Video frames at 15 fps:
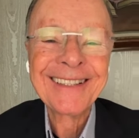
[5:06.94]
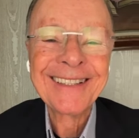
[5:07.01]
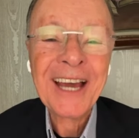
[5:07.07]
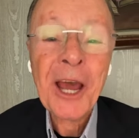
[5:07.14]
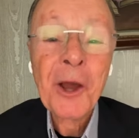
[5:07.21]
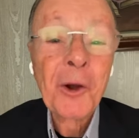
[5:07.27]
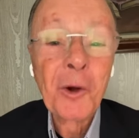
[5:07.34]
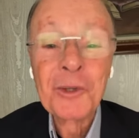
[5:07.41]

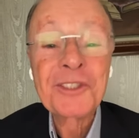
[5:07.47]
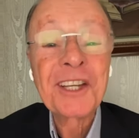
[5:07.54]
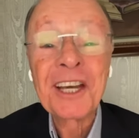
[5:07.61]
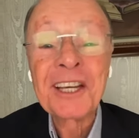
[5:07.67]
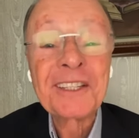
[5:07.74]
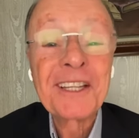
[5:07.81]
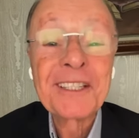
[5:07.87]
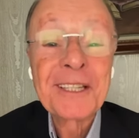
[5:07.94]
For
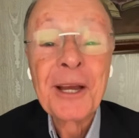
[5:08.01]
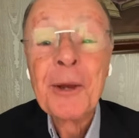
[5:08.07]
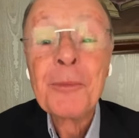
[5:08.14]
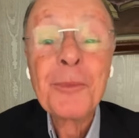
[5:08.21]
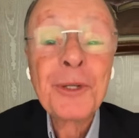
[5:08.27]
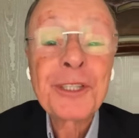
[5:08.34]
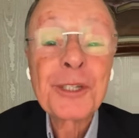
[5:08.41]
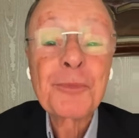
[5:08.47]
sure,
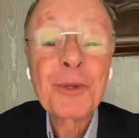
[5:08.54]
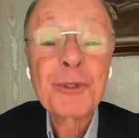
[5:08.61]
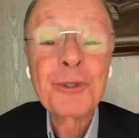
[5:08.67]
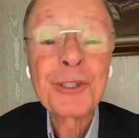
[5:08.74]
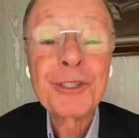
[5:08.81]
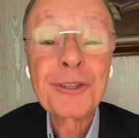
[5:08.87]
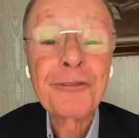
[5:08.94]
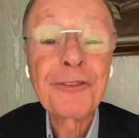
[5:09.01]
many people are
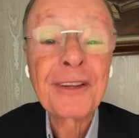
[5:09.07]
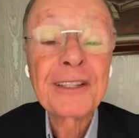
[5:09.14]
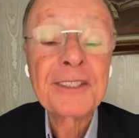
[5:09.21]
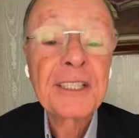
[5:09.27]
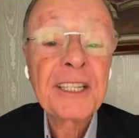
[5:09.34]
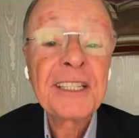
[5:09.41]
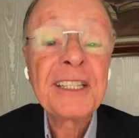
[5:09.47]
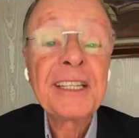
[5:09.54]
saying like
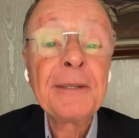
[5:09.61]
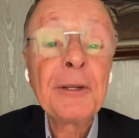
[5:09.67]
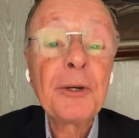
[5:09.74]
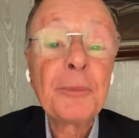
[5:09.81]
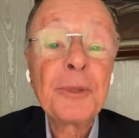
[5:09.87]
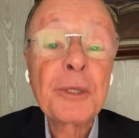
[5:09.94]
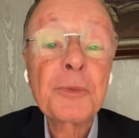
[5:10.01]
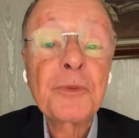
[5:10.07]
this, oh,
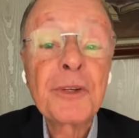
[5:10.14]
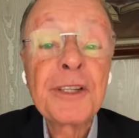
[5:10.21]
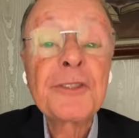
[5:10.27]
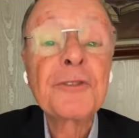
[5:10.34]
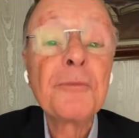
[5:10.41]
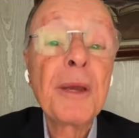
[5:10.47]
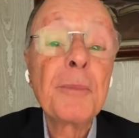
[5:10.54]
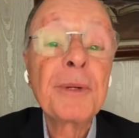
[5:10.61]
Bishop, that's
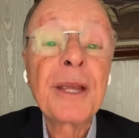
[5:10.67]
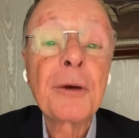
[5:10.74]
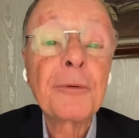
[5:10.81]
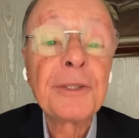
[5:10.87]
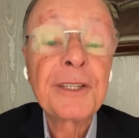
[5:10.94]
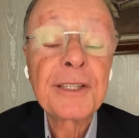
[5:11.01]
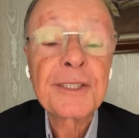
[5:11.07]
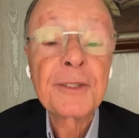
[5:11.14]
exactly
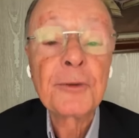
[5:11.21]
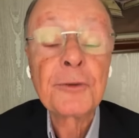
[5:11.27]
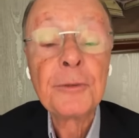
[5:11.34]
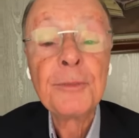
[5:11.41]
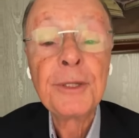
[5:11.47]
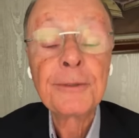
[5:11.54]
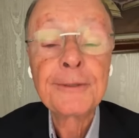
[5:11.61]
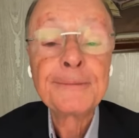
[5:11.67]
what happened
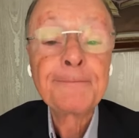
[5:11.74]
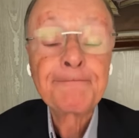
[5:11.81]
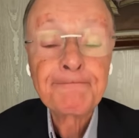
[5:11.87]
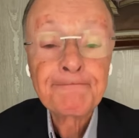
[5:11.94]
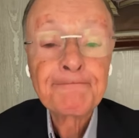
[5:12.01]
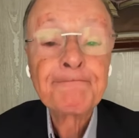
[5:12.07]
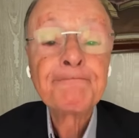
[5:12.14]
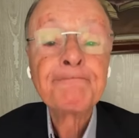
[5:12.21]
to me.
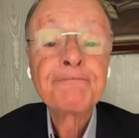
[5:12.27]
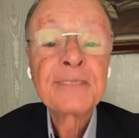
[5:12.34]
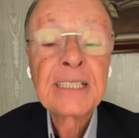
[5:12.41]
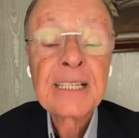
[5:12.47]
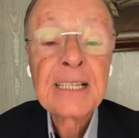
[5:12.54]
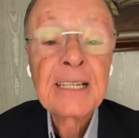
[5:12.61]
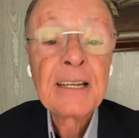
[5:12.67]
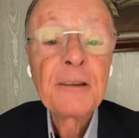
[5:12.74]

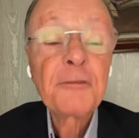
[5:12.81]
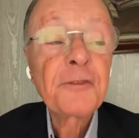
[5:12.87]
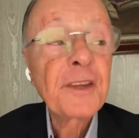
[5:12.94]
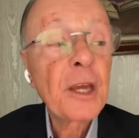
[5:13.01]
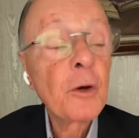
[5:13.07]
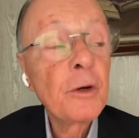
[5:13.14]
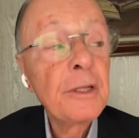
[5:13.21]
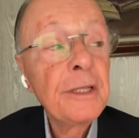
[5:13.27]
I, I
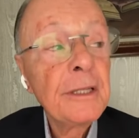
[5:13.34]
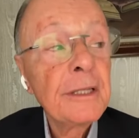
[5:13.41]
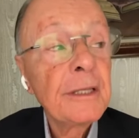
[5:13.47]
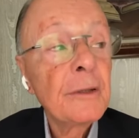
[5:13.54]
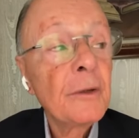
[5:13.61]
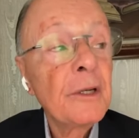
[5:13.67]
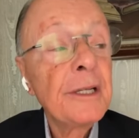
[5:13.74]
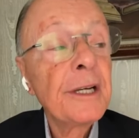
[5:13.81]
was
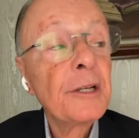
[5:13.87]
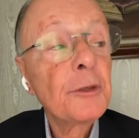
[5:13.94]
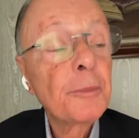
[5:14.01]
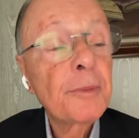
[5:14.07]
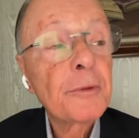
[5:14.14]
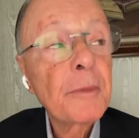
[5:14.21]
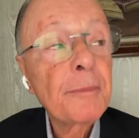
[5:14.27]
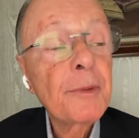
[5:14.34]
looking
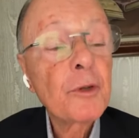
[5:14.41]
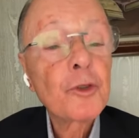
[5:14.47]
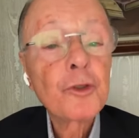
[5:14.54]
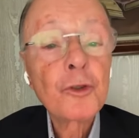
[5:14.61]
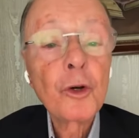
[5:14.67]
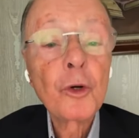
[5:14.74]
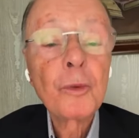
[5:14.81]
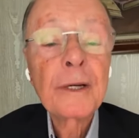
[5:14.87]
at
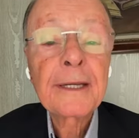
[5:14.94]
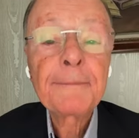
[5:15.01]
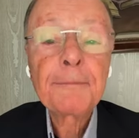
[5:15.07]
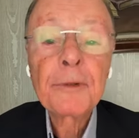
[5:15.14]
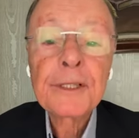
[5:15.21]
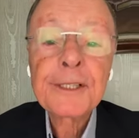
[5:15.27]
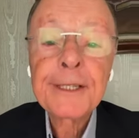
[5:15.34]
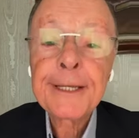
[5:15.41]
someone who
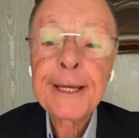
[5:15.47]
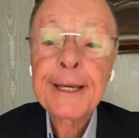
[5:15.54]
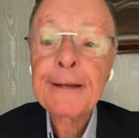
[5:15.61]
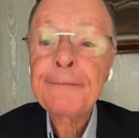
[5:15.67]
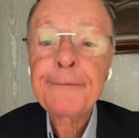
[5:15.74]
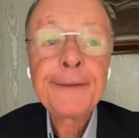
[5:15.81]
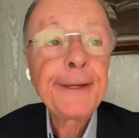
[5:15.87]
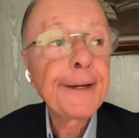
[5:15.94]
was
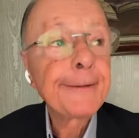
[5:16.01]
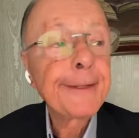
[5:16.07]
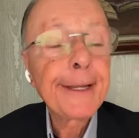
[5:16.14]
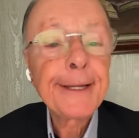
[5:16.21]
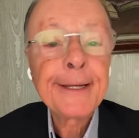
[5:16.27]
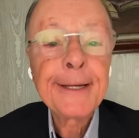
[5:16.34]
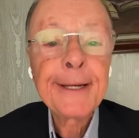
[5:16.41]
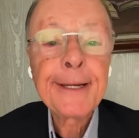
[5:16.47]
faithful in
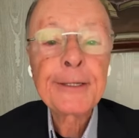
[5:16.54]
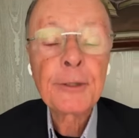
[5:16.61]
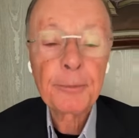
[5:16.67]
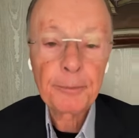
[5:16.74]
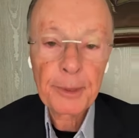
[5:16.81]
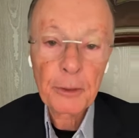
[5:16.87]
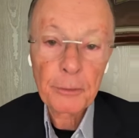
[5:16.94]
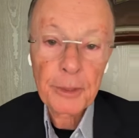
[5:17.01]
church,
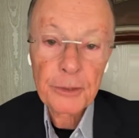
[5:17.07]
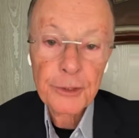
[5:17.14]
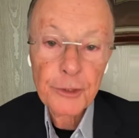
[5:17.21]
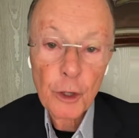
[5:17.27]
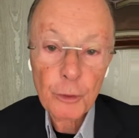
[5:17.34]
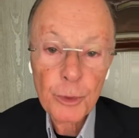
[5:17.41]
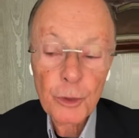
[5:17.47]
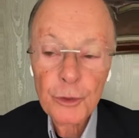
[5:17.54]
at least
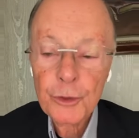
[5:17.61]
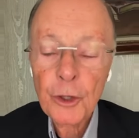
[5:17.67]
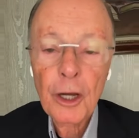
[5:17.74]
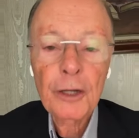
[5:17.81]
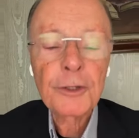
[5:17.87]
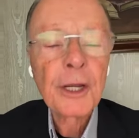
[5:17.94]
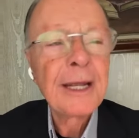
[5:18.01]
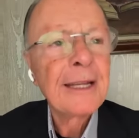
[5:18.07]
in my
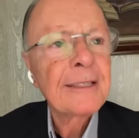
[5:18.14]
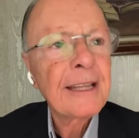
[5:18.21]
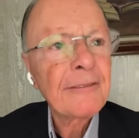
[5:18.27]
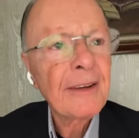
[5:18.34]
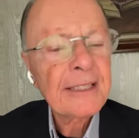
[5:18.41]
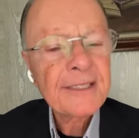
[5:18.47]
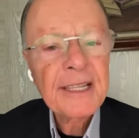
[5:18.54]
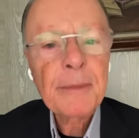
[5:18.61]
eyes, they were
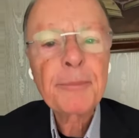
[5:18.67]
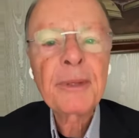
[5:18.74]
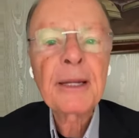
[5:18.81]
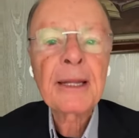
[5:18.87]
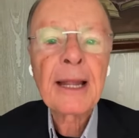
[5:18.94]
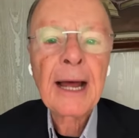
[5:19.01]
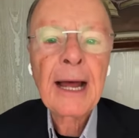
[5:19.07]
always there,